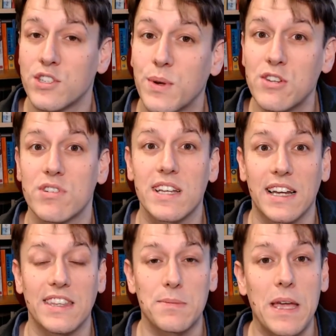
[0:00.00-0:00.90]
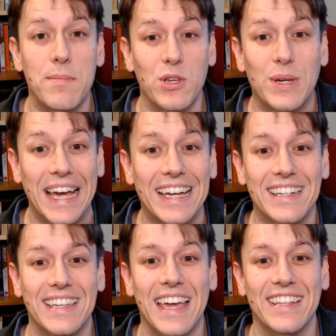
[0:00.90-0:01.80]
So interestingly, in this paper, you
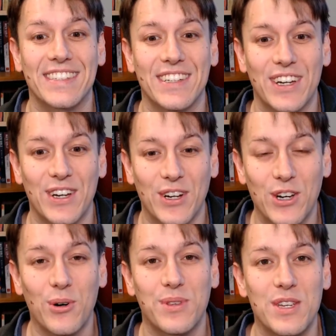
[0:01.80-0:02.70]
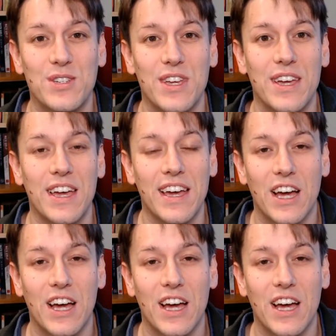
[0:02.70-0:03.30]
can get a gold this year